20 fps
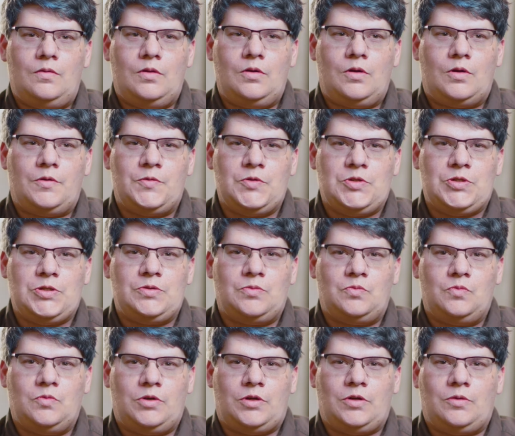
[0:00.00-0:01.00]
The office,
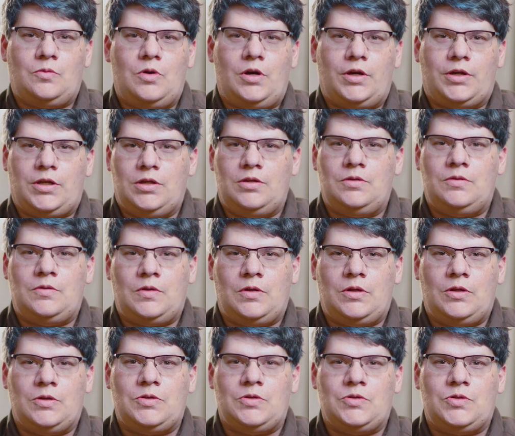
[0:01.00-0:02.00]
when I walk in,
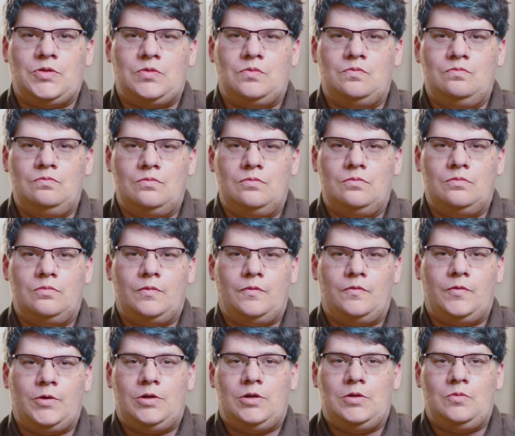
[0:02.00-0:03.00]
is
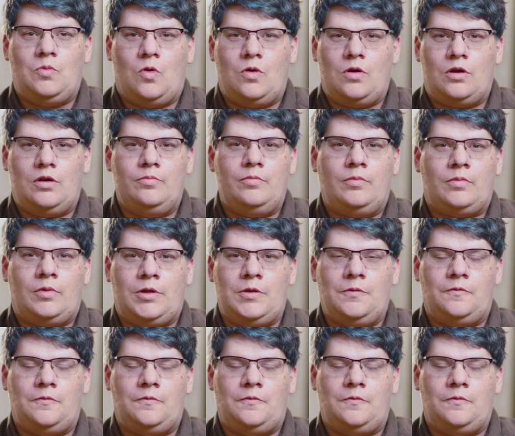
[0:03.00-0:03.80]
very warm and